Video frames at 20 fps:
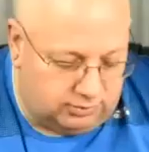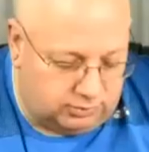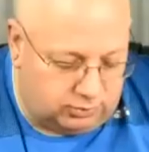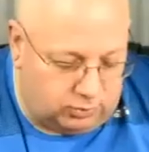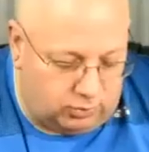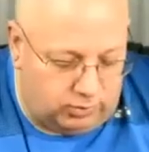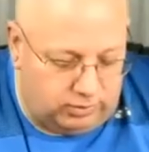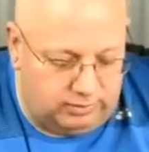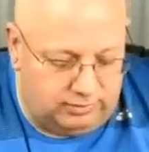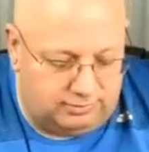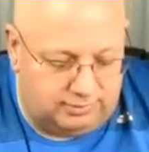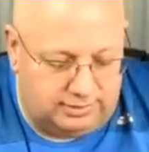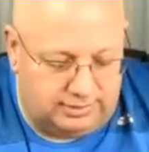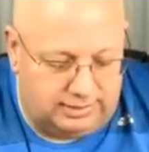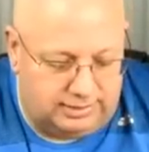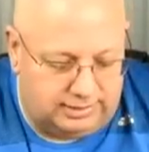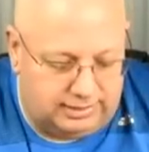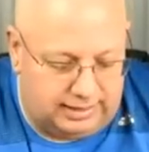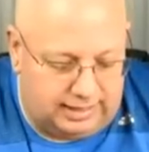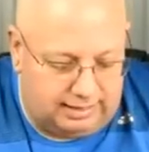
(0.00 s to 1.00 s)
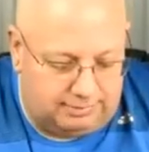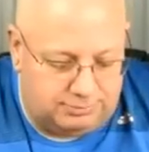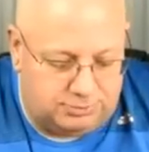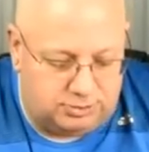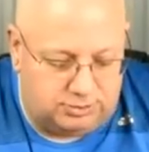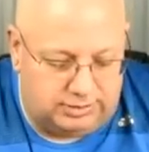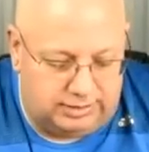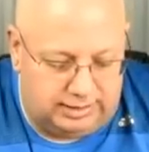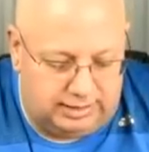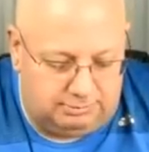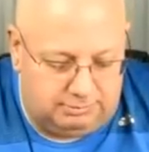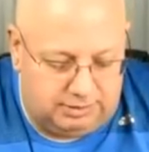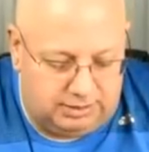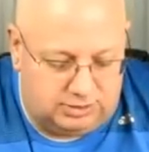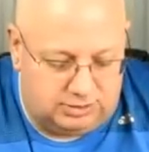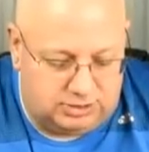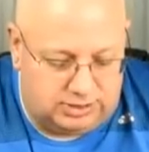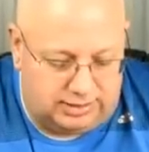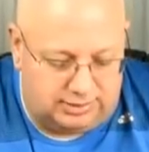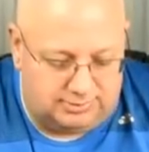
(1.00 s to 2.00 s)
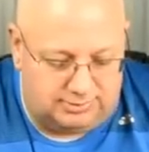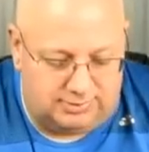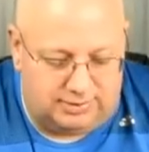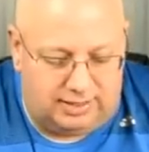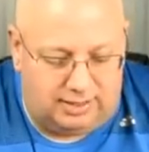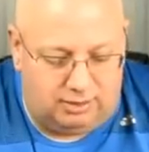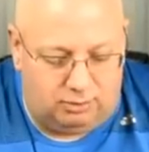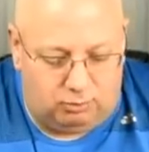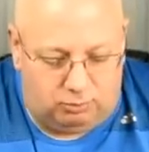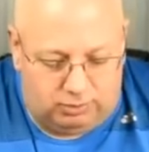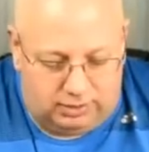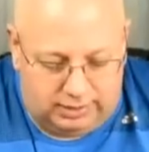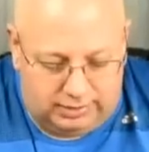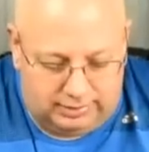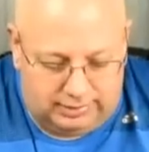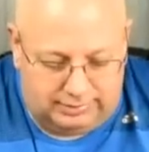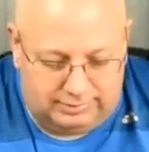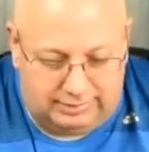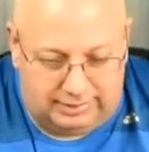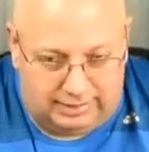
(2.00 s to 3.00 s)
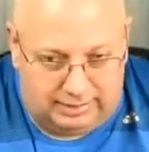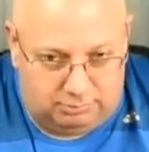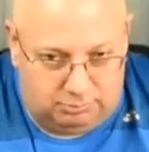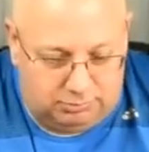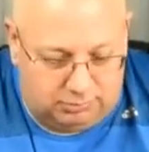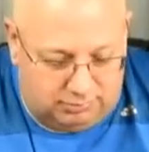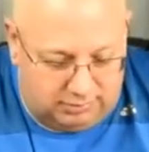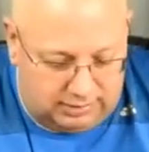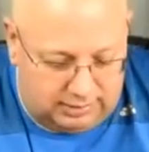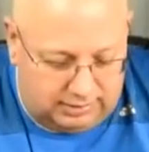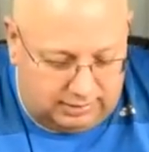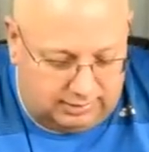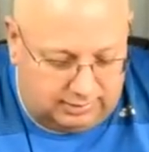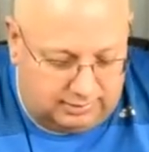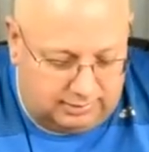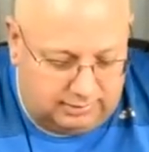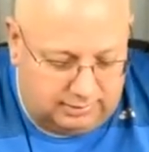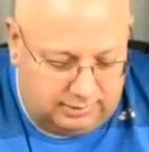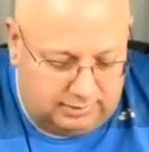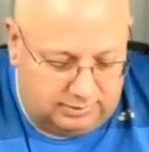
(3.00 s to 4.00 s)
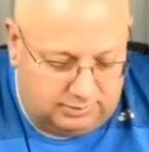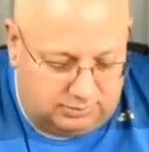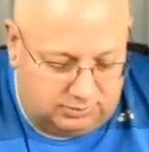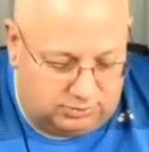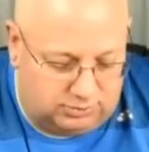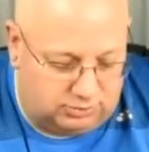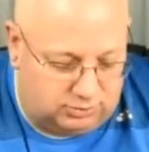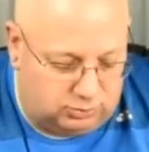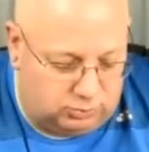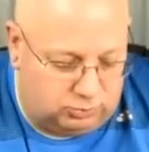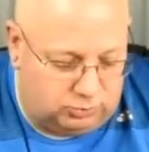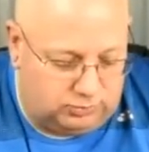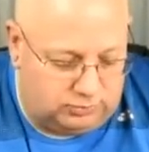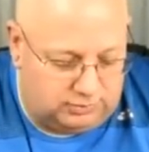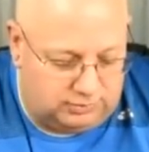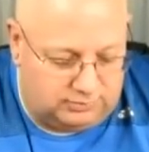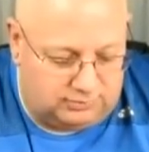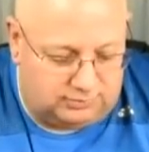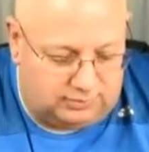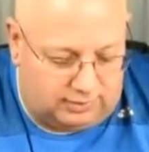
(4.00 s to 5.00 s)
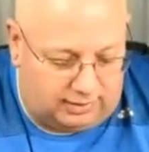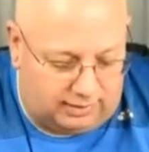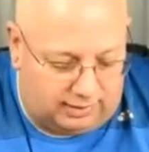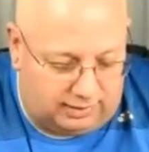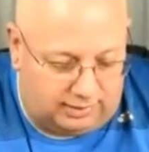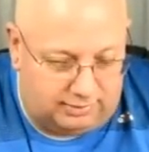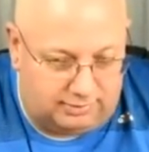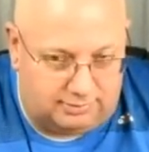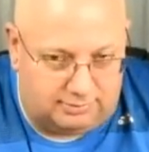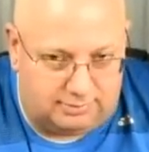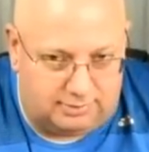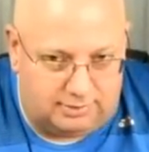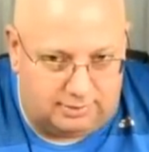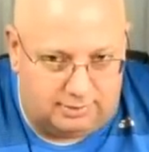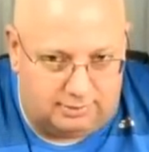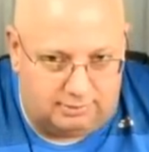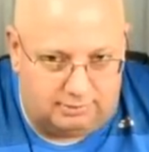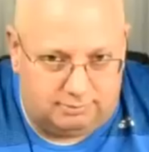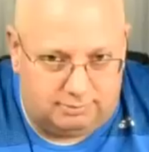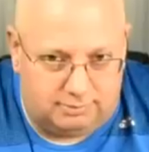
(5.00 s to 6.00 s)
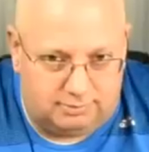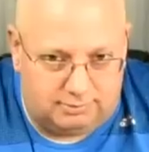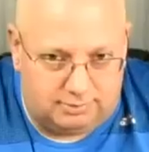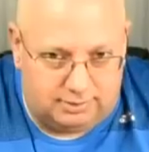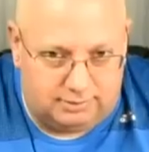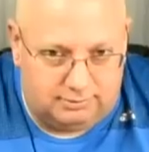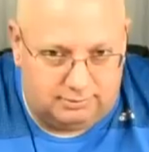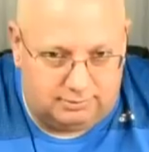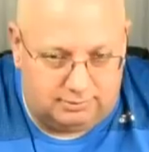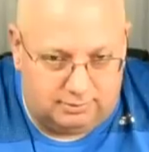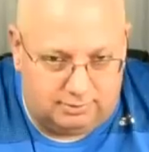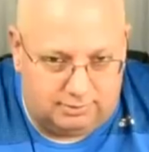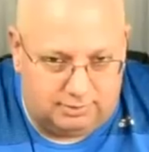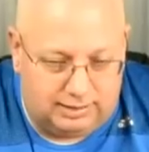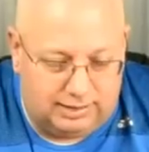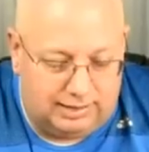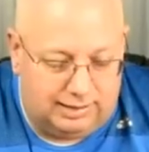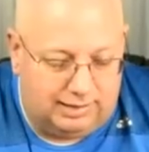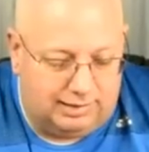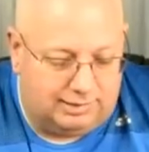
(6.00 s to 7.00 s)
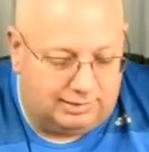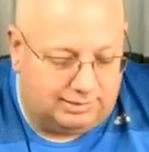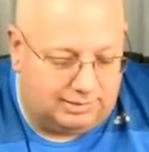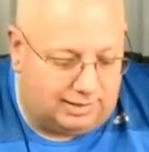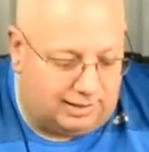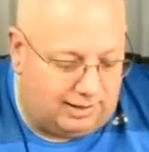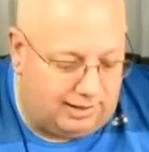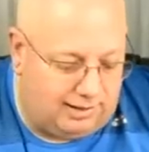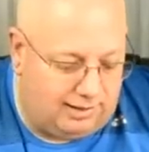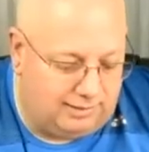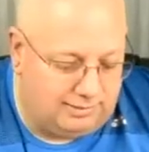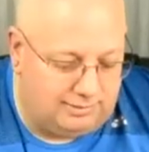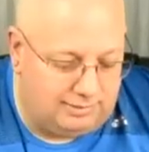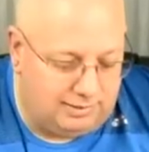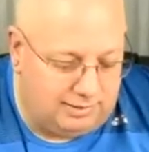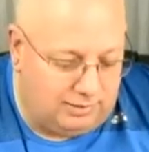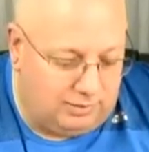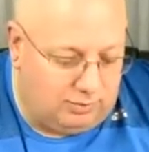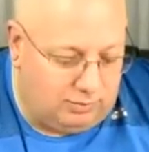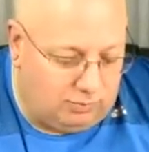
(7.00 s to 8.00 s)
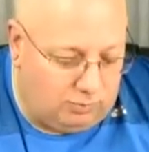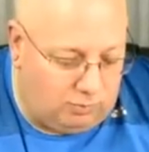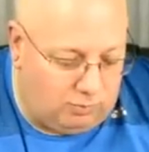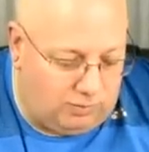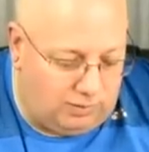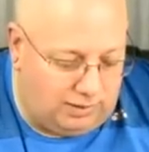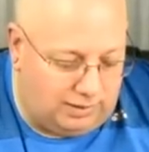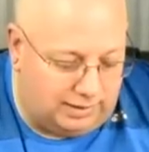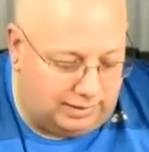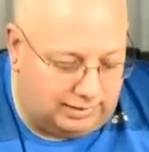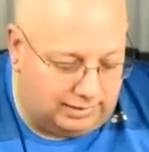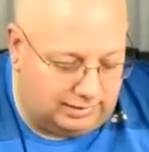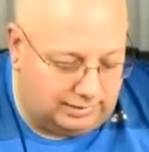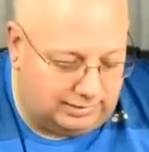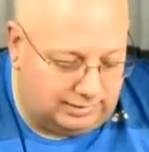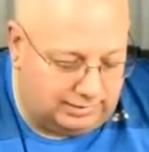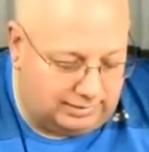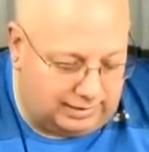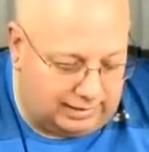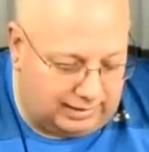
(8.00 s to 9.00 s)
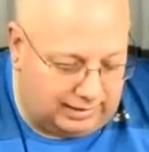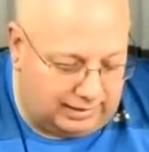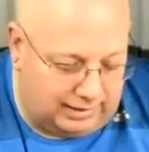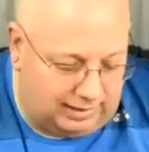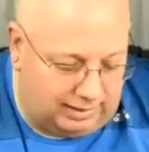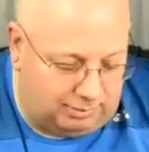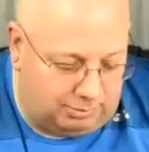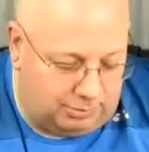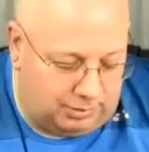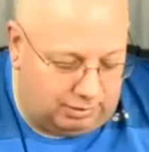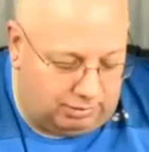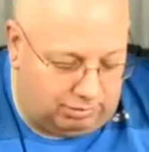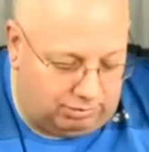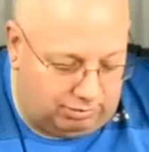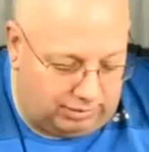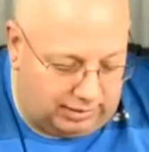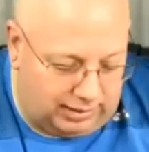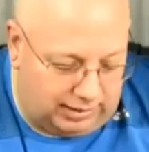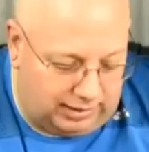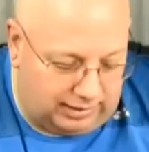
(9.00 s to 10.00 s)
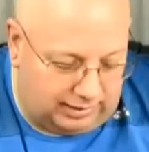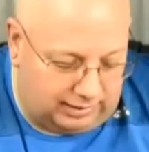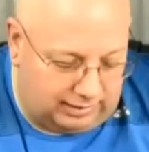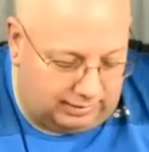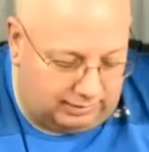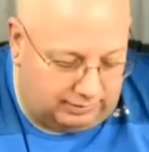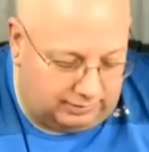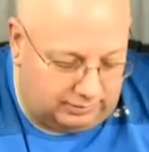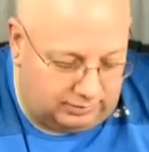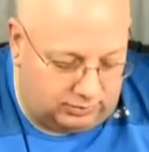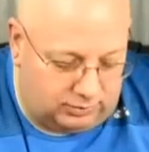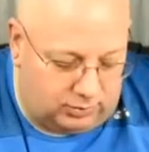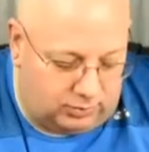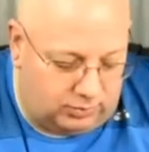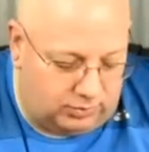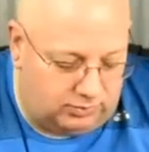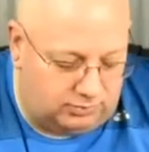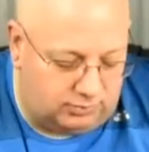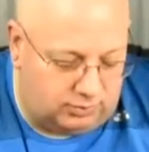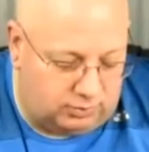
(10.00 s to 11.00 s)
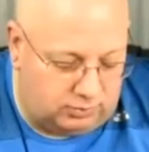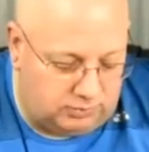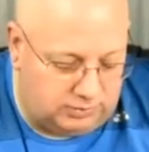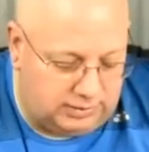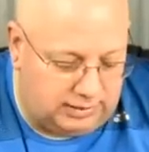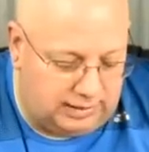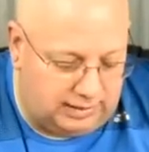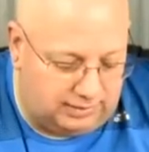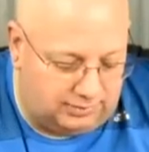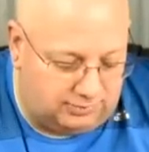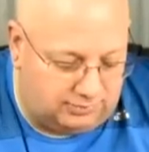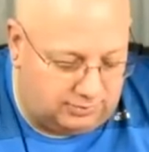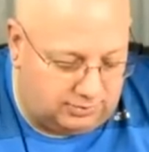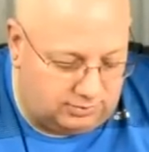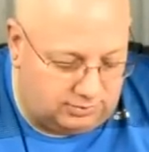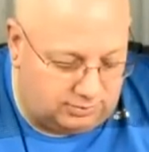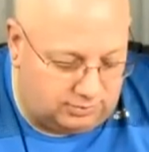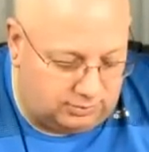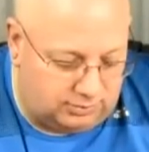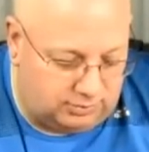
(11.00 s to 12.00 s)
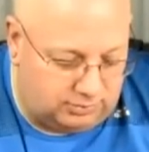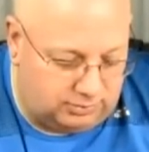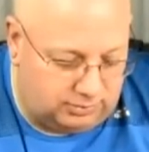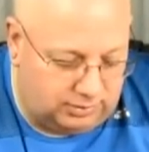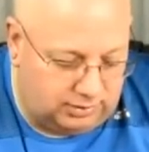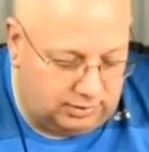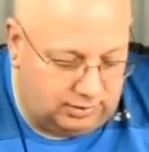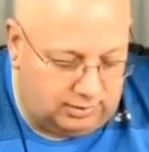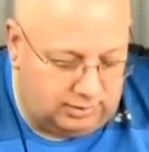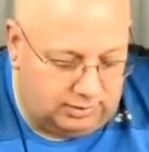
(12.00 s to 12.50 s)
Noise in a captured image has not one damn thing to do with the size of the sensor. Not one damn thing. Noise only has to do